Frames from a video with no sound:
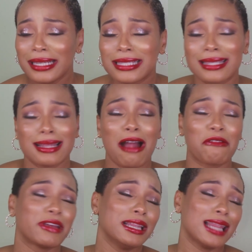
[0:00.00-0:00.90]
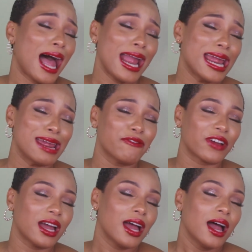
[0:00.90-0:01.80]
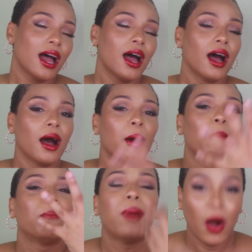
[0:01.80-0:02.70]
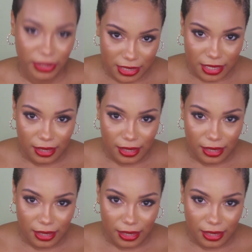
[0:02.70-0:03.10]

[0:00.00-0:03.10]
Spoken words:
this is not real life. But